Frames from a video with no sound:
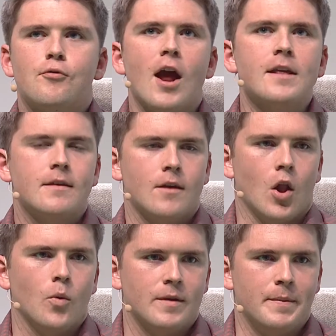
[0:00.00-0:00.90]
price has
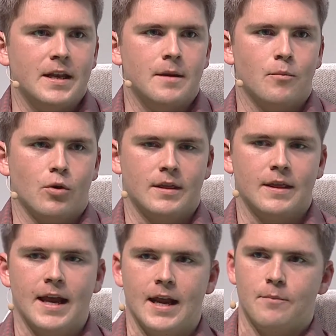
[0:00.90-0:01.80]
always been an important
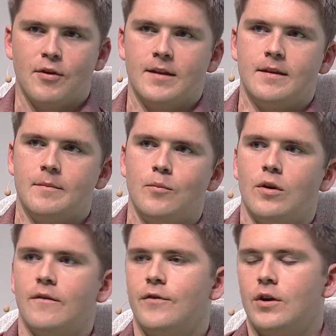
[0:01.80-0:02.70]
thing, and price is
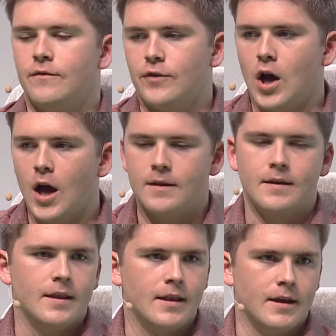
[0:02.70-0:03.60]
important for us
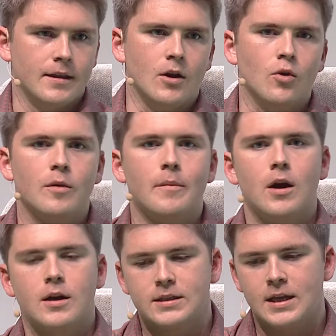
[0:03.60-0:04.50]
in the local
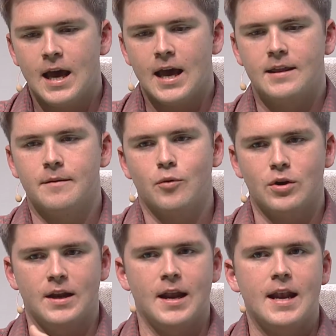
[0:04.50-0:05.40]
market. It's
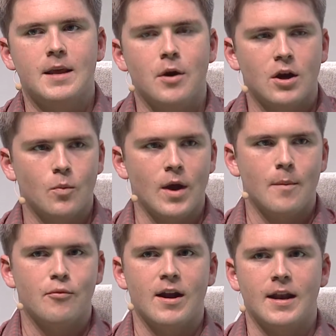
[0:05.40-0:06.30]
important in any market we
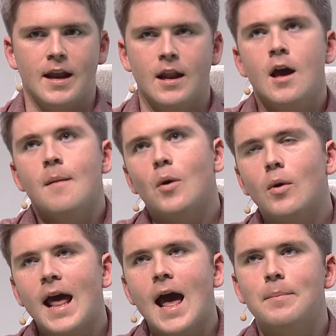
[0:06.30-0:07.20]
operate in. But
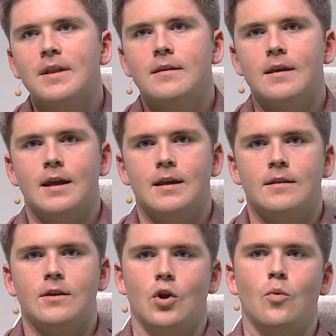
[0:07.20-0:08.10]
what happens
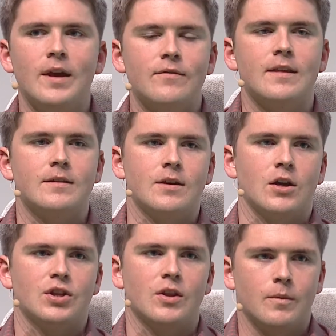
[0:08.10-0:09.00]
is, you know, we have these
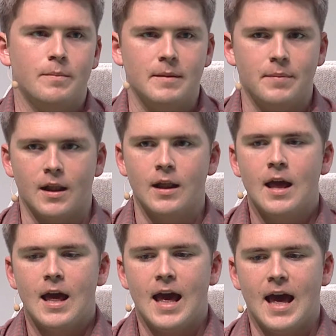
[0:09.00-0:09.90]
discussions with people
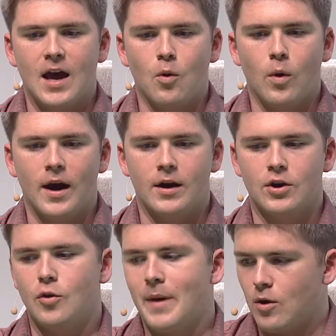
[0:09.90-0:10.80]
where
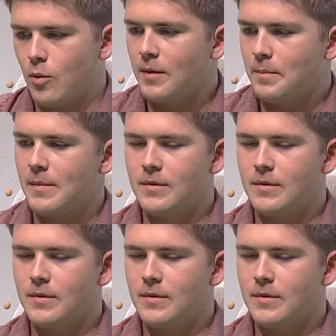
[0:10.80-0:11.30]
no matter what payment...